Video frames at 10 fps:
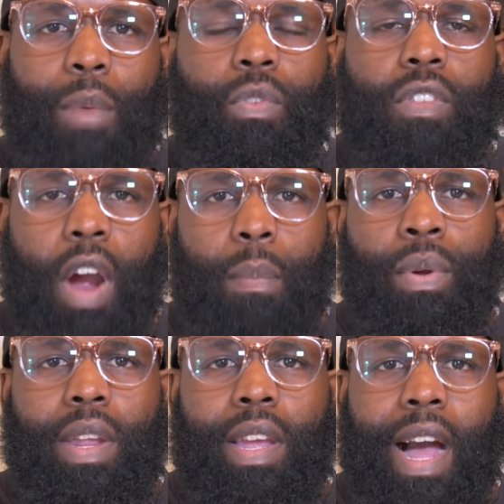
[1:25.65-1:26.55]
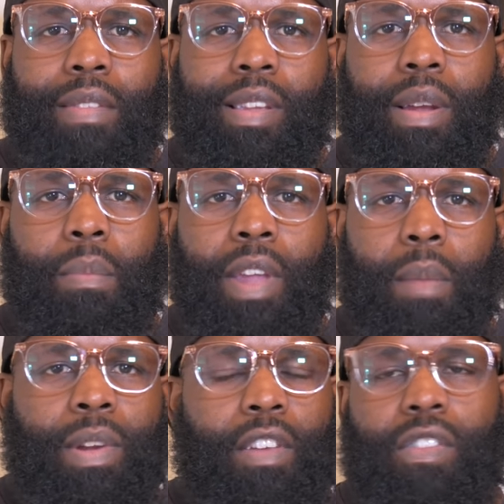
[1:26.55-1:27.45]
I will start putting content up
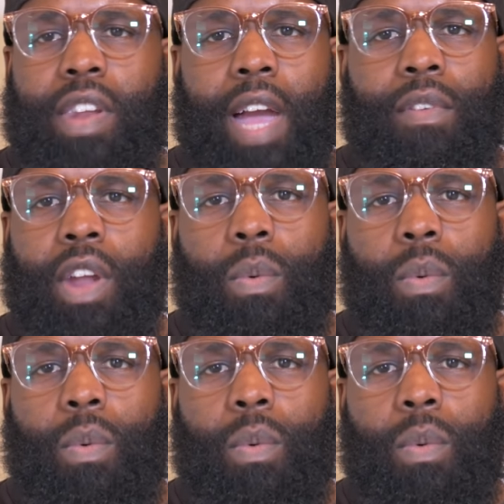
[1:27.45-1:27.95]
there because you never